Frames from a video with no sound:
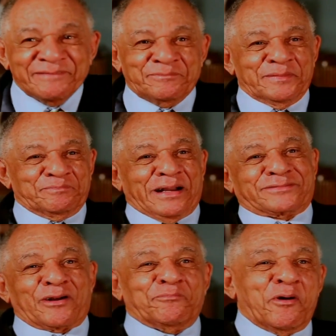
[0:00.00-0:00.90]
but my
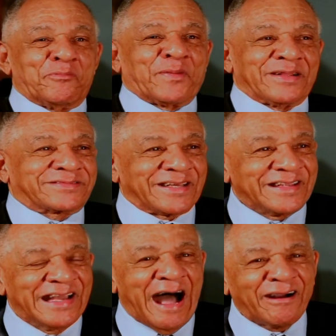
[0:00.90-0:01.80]
trombone player
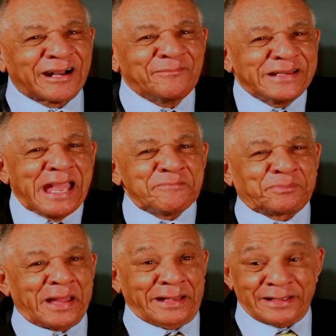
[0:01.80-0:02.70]
said, how come he ain't
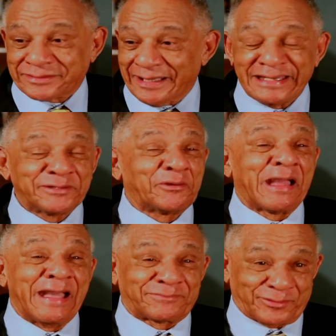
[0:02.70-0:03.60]
playing? I said, he don't
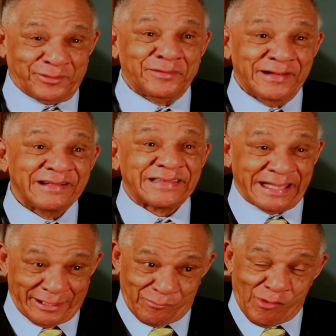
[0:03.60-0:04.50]
have to. They
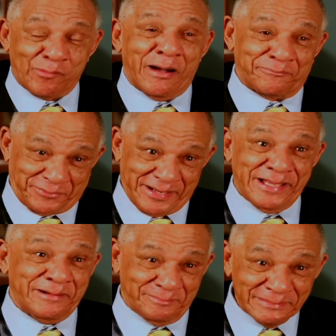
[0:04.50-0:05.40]
got to warm up for
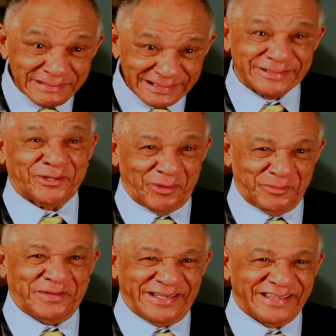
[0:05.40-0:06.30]
him. You know what
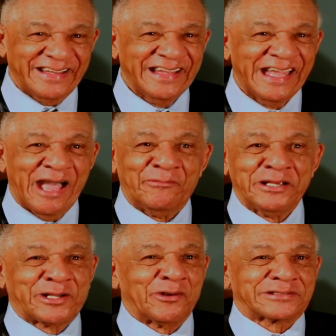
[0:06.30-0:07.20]
I mean? And
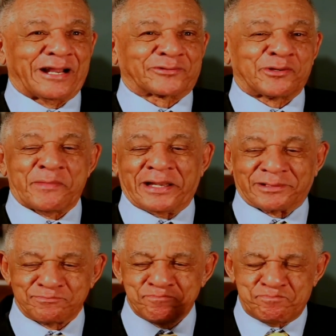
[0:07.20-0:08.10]
he goes after a
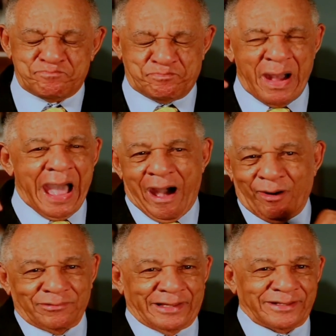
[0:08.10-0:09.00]
minute,
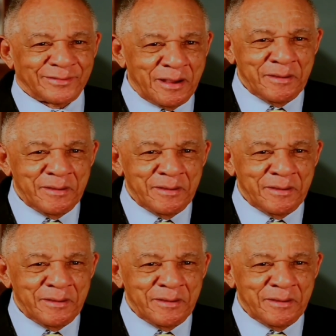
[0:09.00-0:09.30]
pow, like,